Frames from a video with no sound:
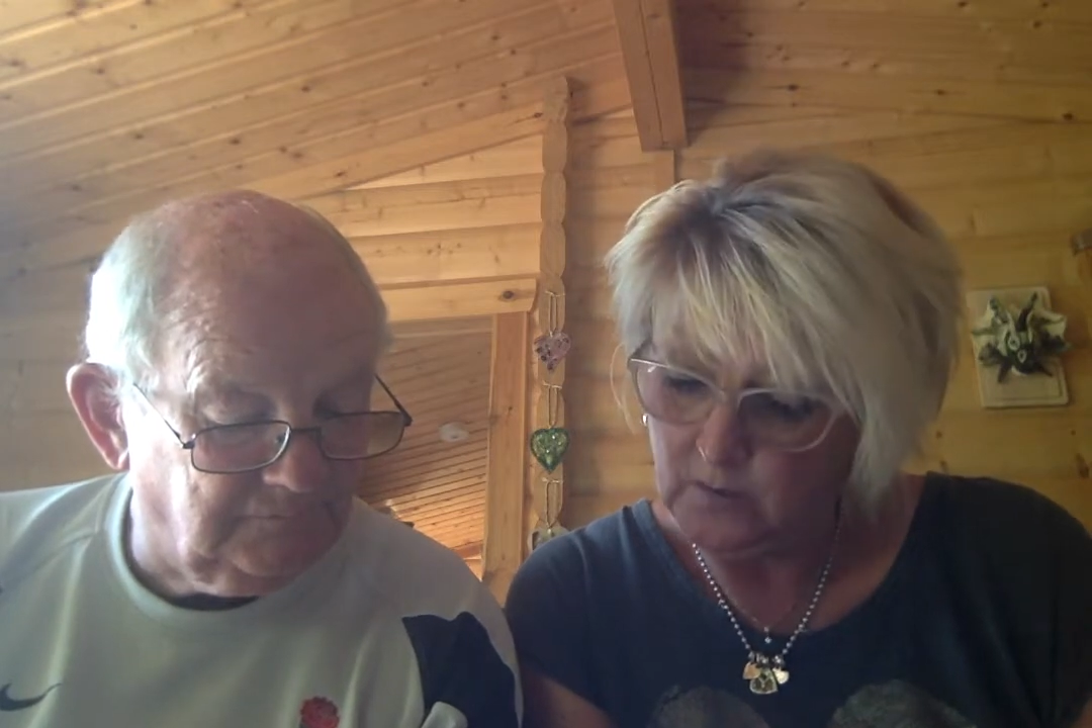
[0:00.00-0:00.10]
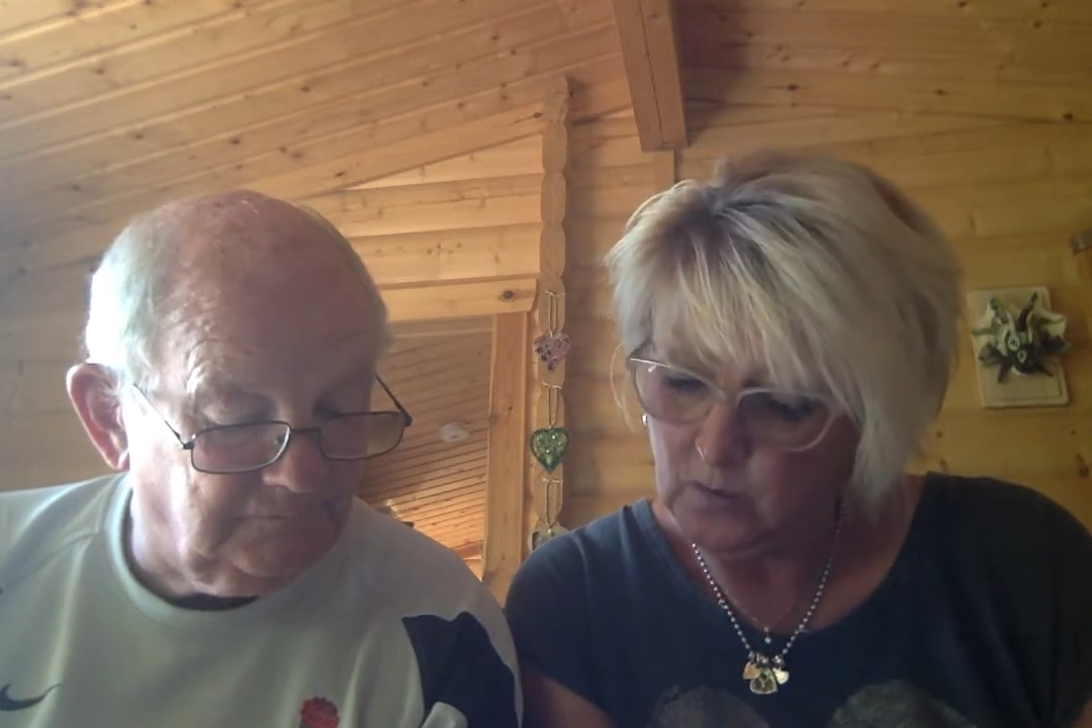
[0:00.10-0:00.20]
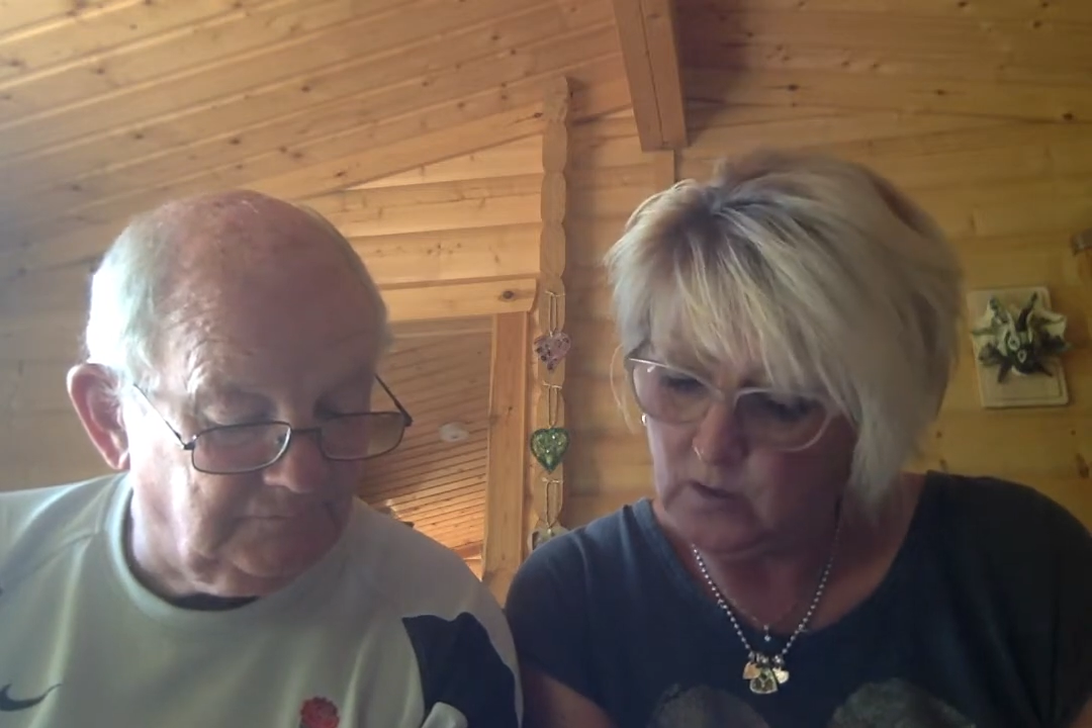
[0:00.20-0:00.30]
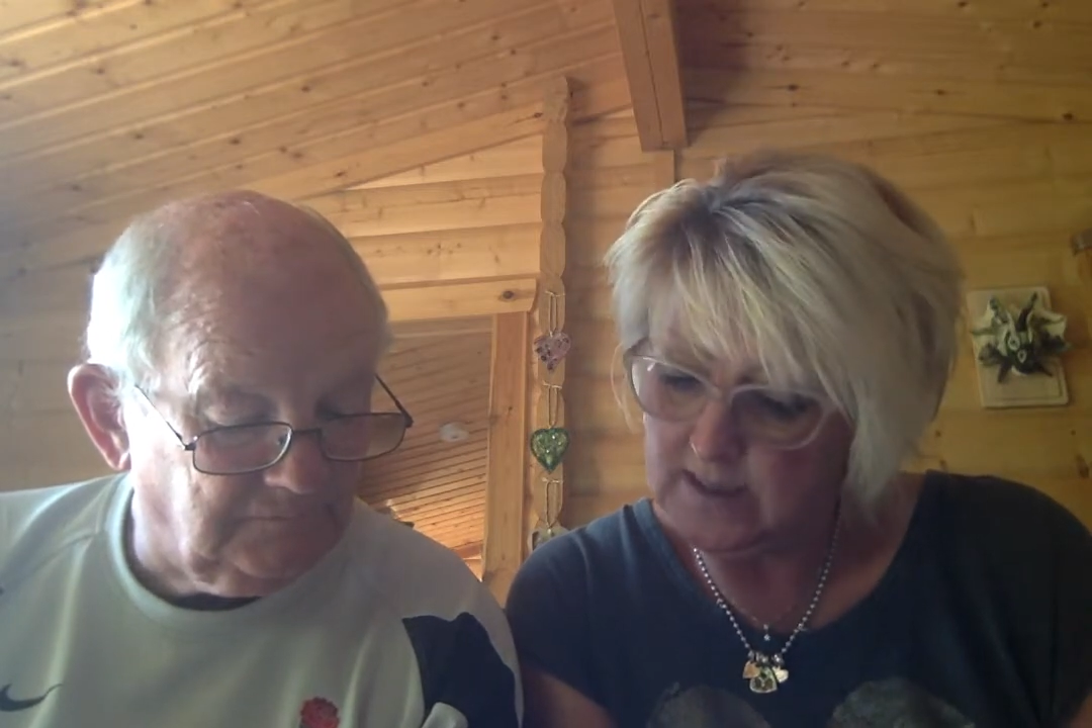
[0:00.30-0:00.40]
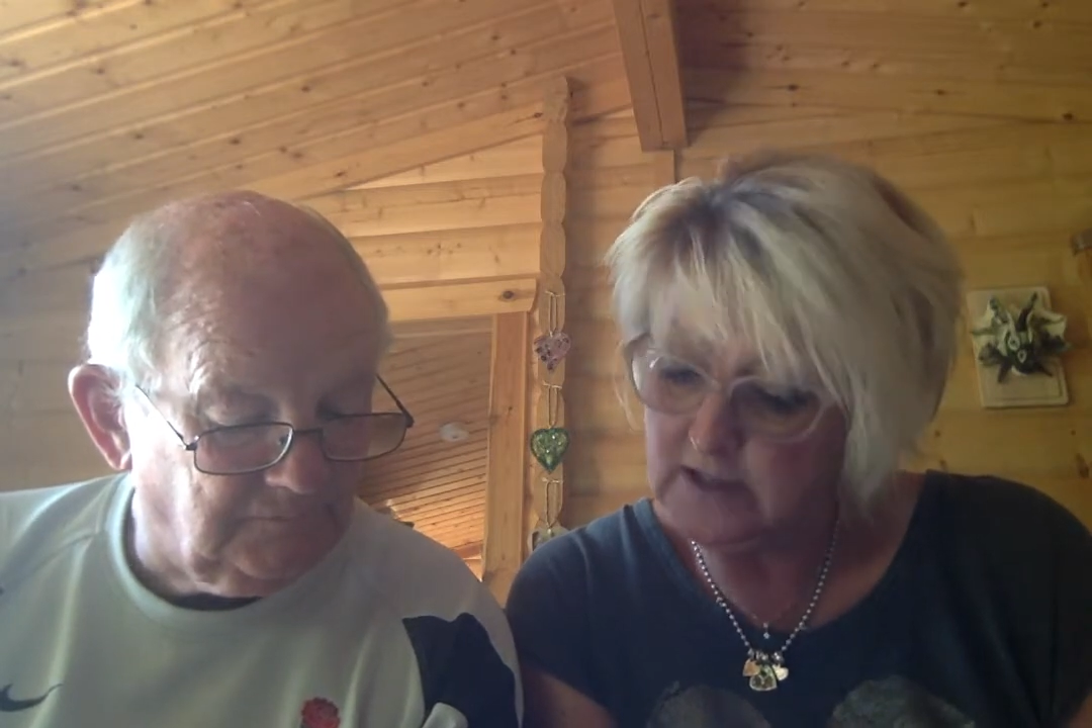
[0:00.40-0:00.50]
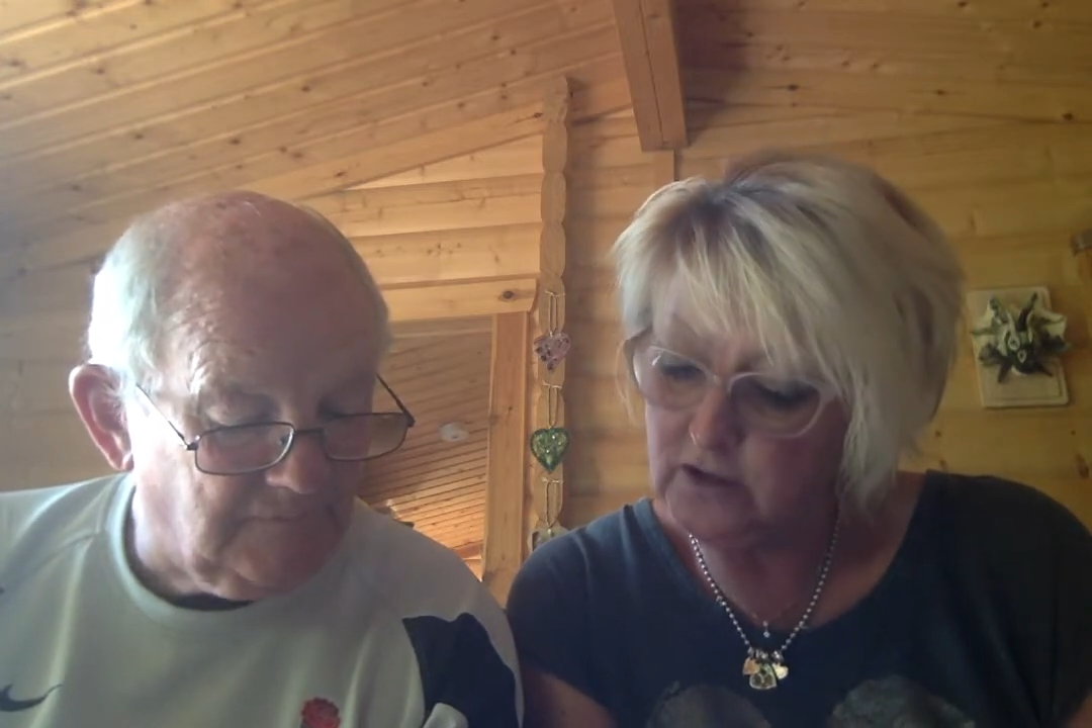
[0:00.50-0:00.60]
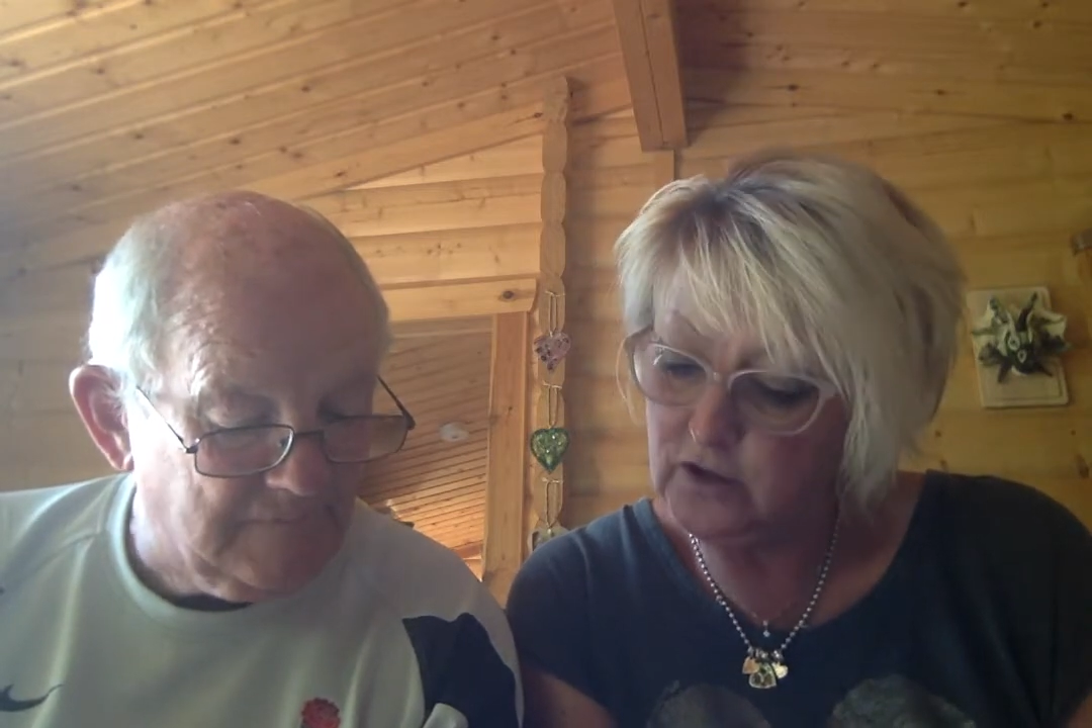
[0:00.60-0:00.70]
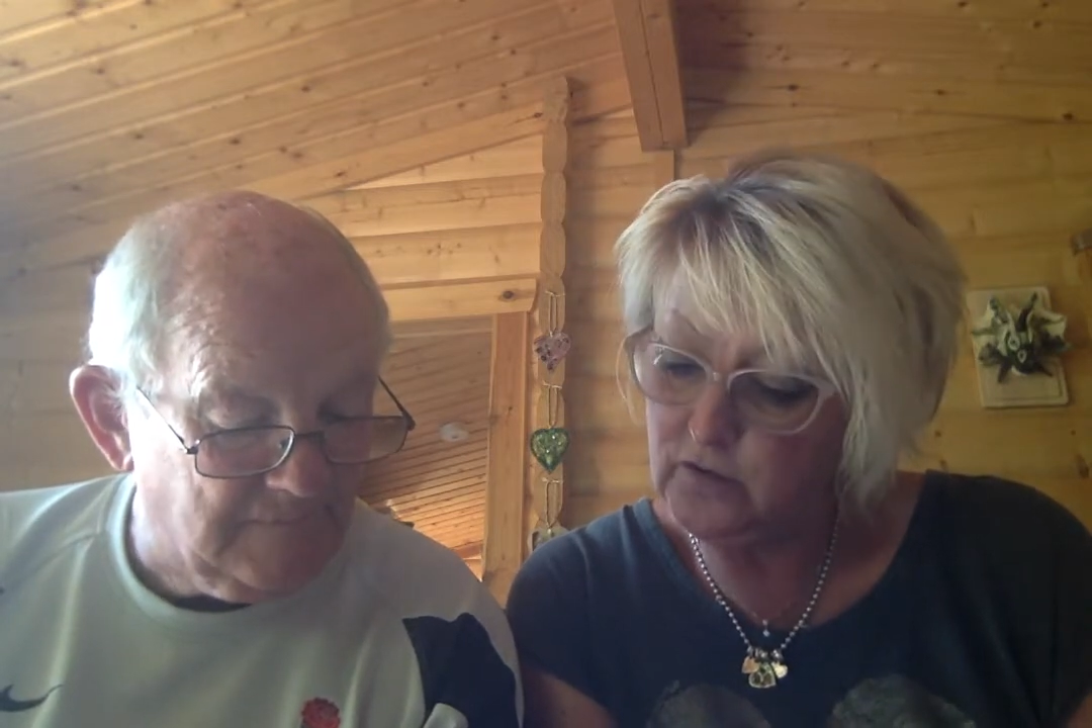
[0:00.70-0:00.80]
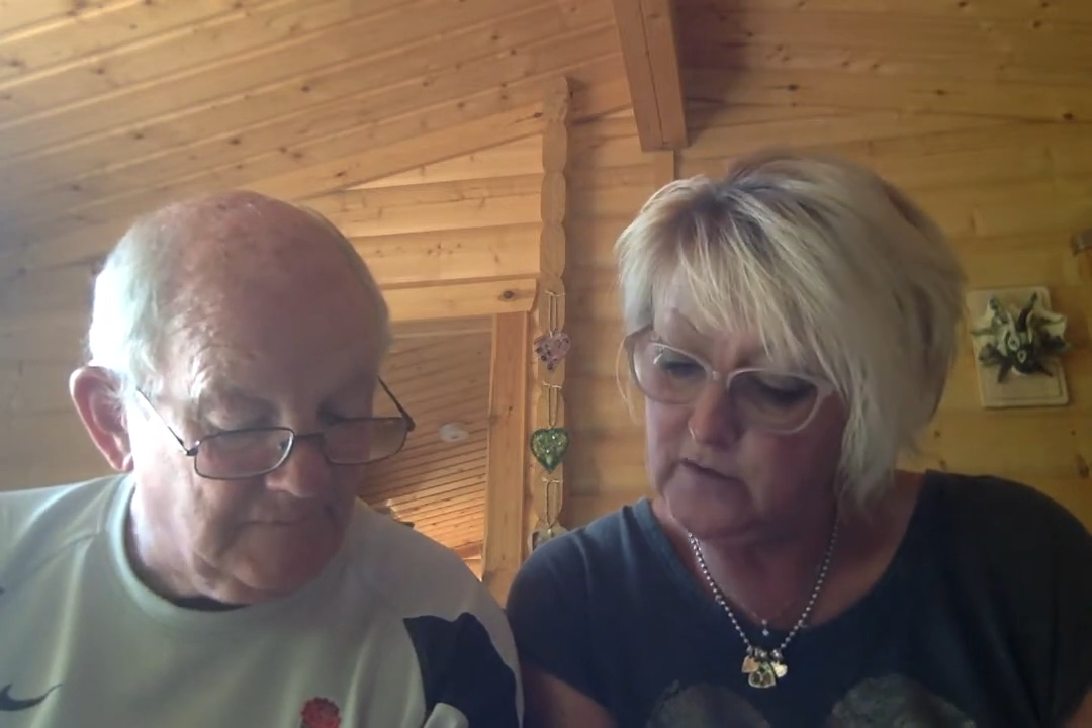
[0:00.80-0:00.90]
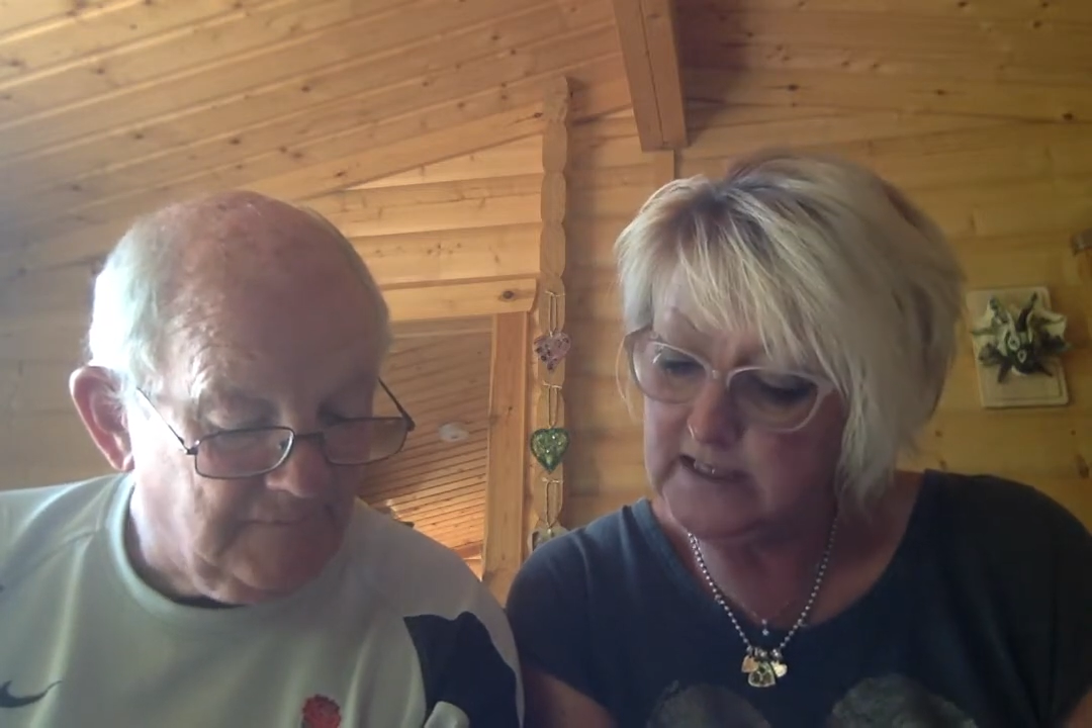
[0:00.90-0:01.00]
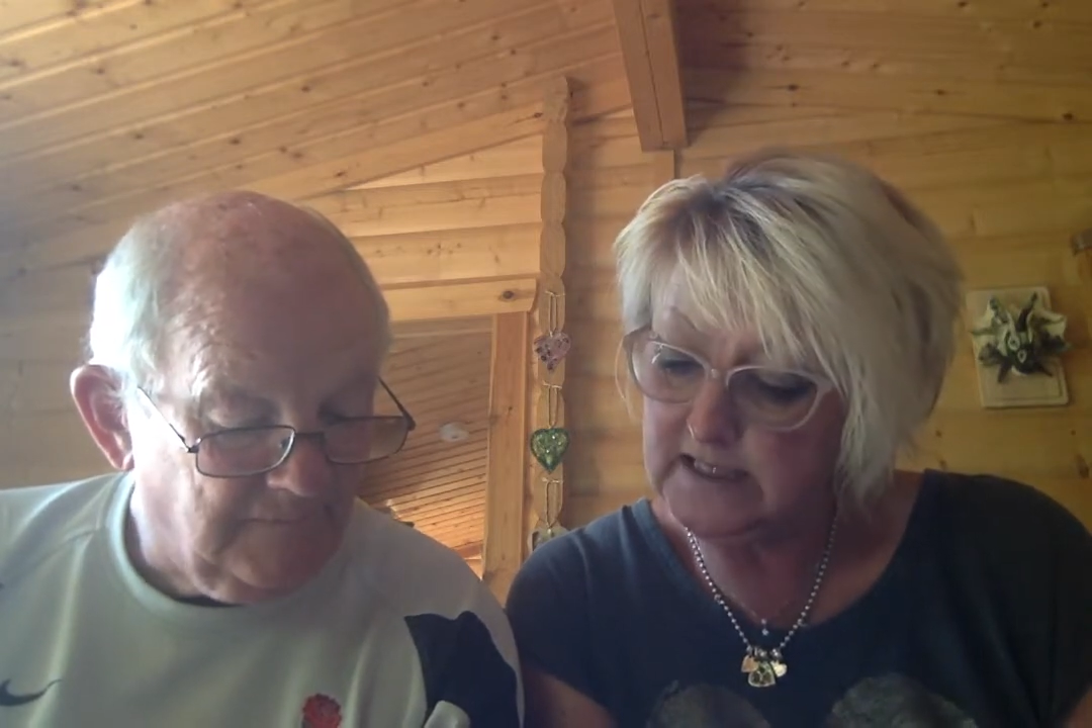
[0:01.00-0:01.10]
Why don't you read